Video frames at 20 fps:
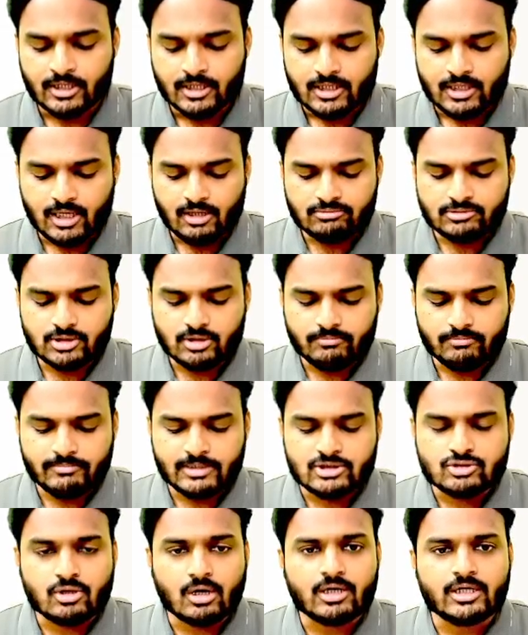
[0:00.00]
Now,
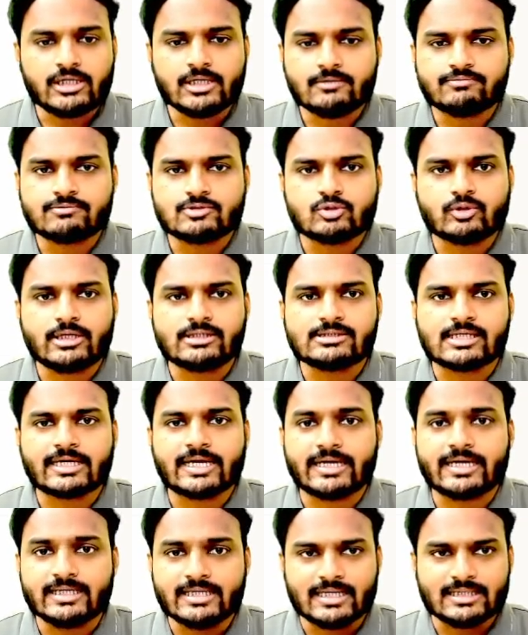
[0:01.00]
majority of students are
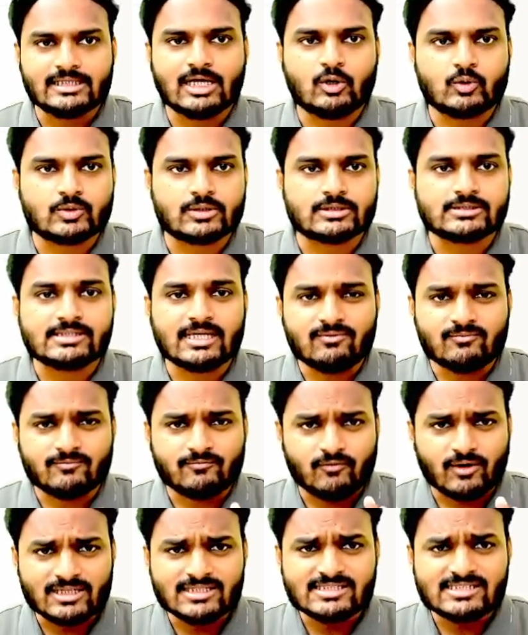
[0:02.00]
getting a doubt. Sir,
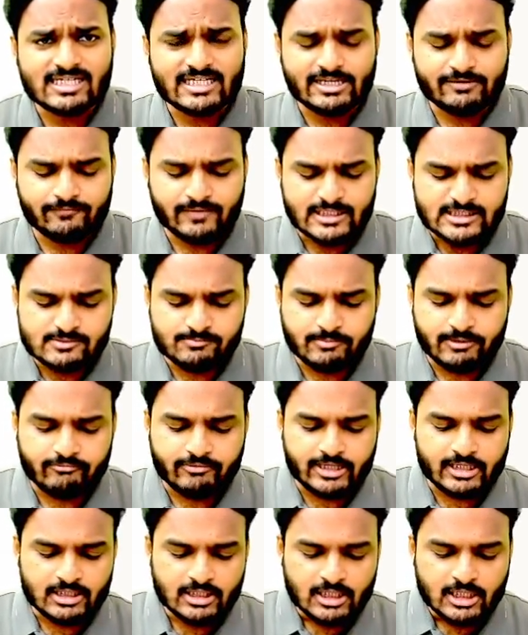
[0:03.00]
what is the difference
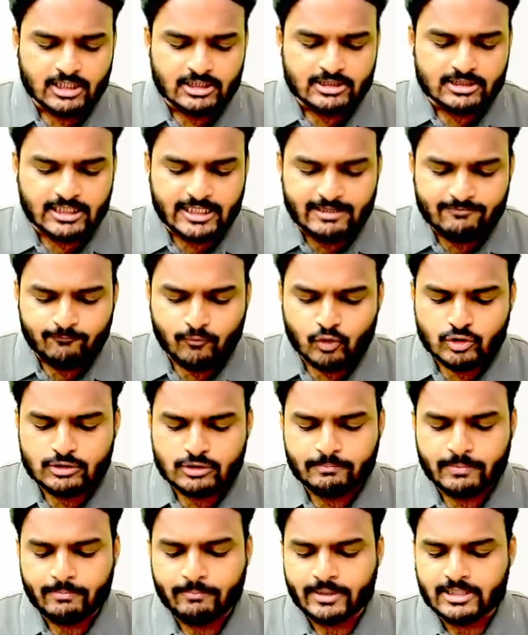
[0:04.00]
between 3/4
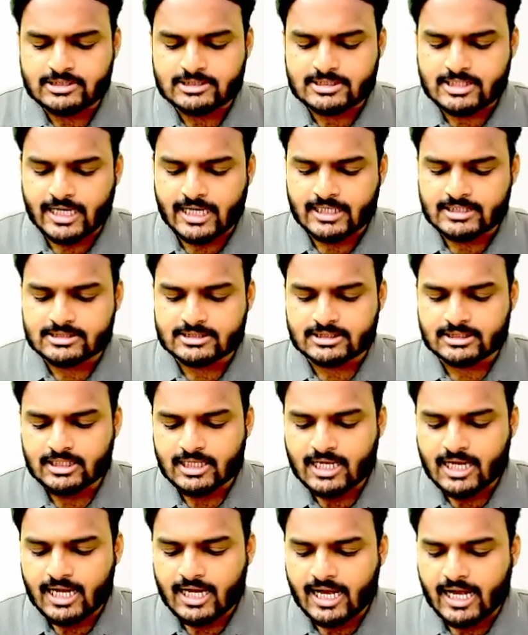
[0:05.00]
preparation strategy
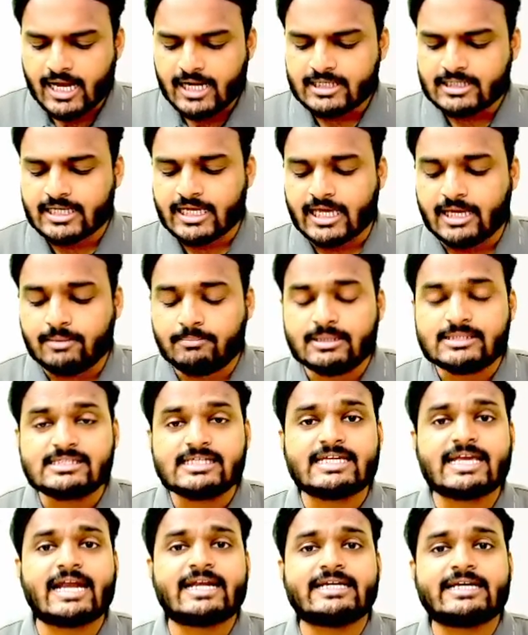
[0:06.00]
and ABC
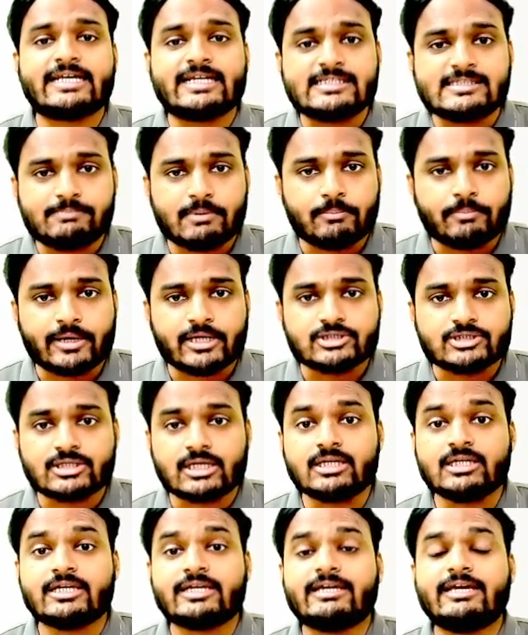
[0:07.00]
categories
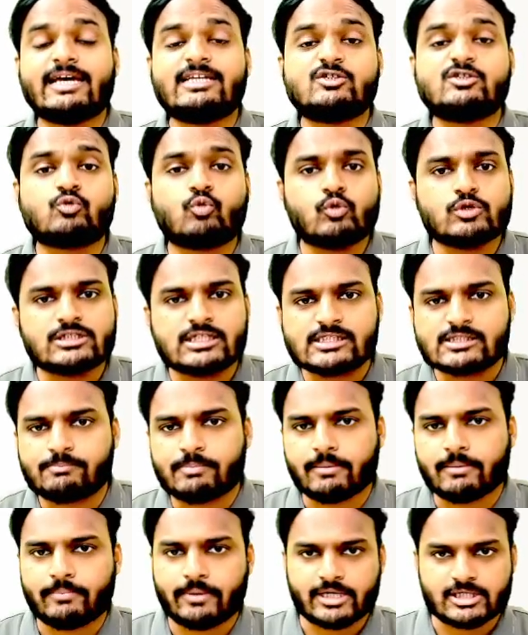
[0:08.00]
preparation, guest questions
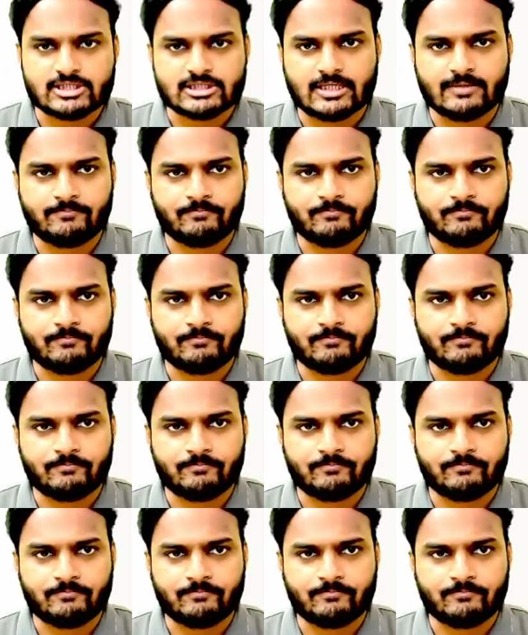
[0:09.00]
preparation?